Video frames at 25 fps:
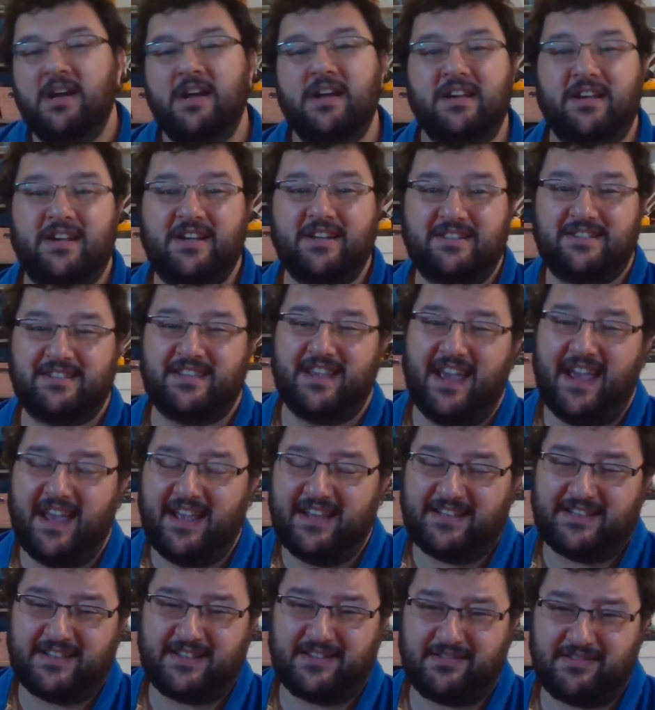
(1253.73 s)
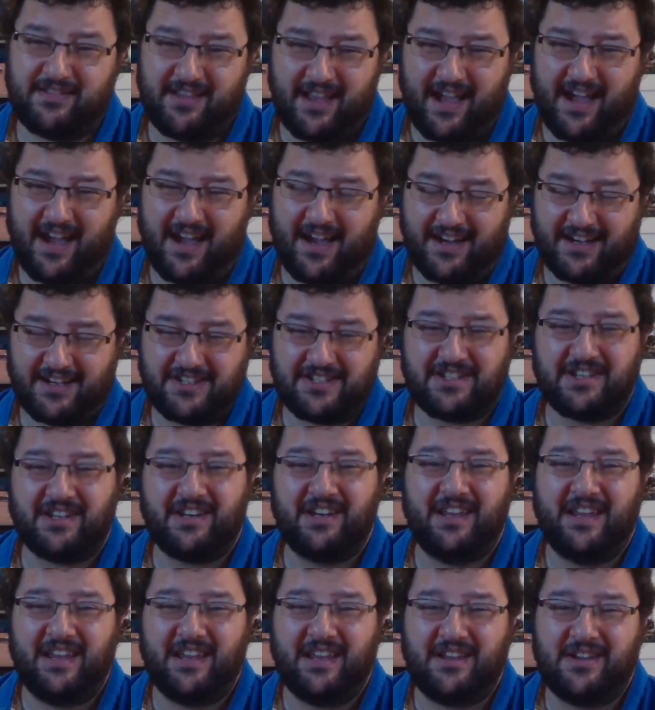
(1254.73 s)
because it's
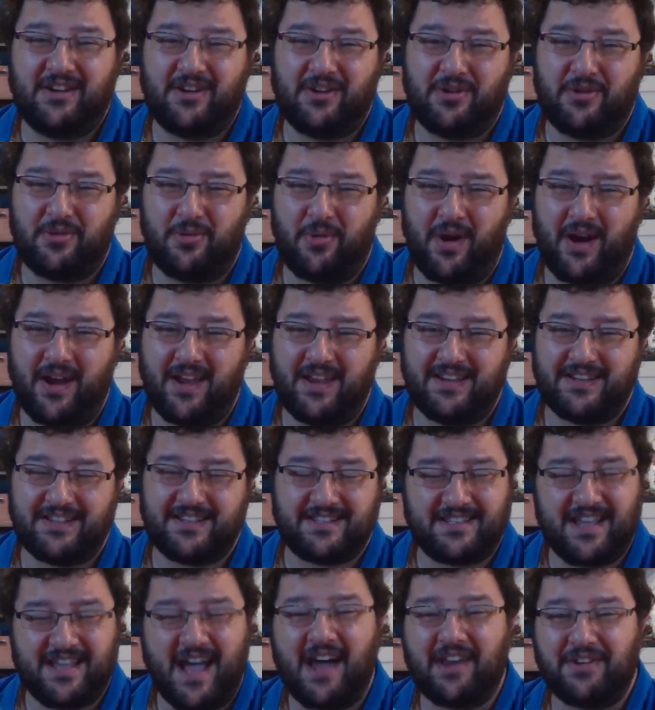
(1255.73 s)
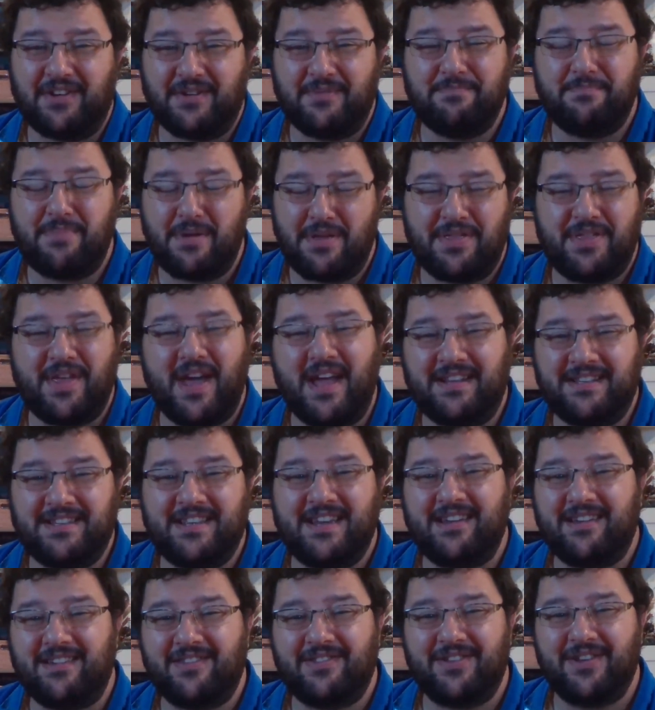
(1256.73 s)
actually quite sad and
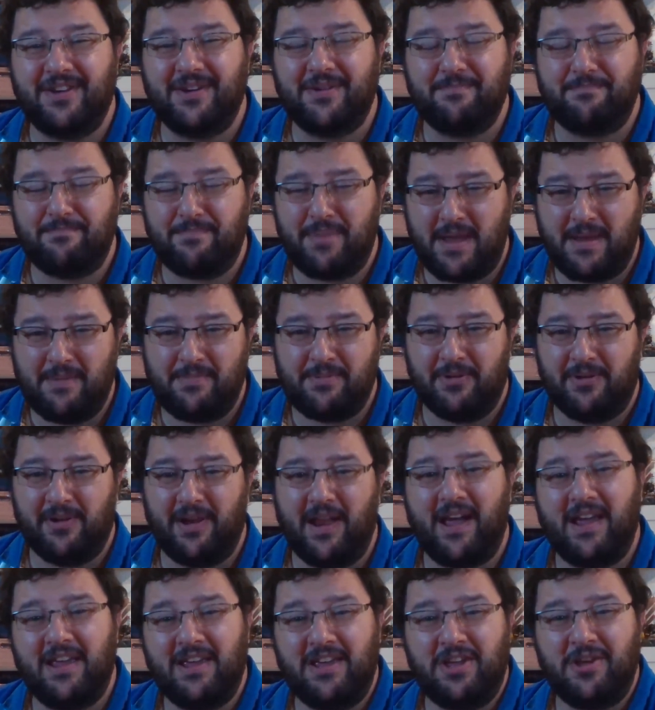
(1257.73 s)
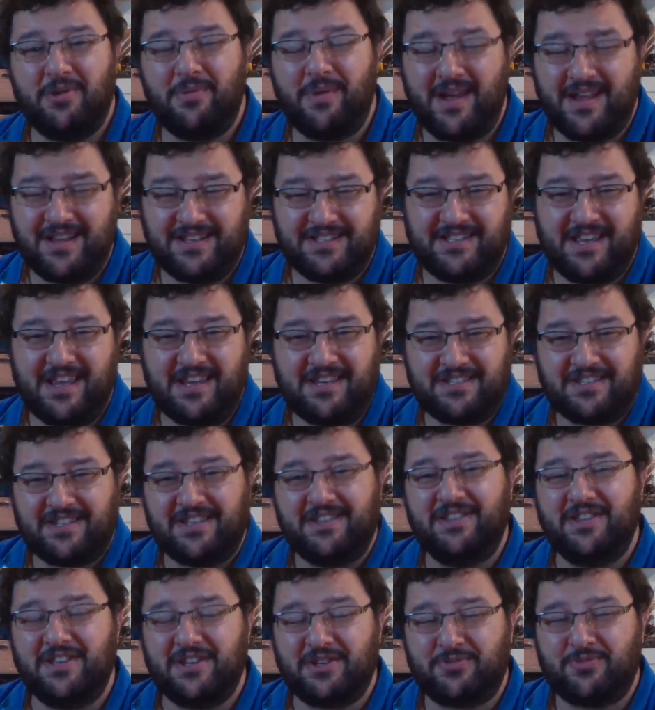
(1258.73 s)
pathetic that people like you exist
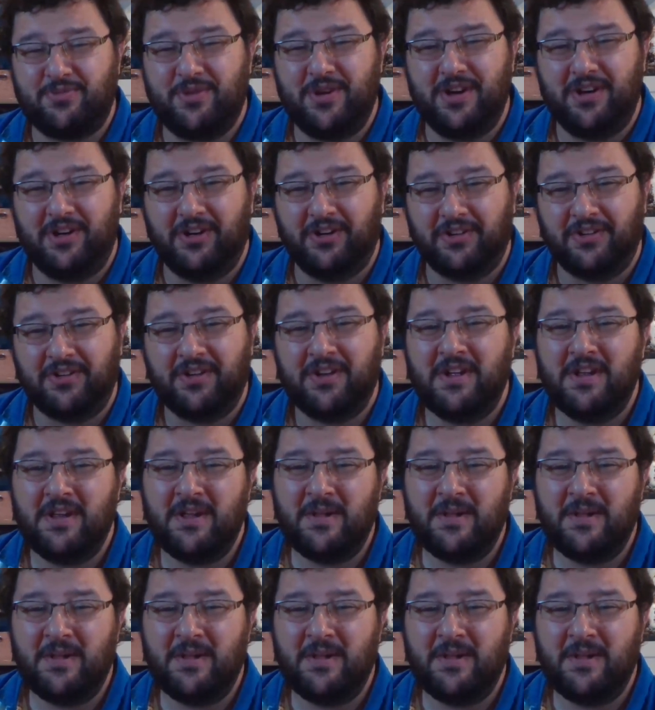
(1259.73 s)
in this world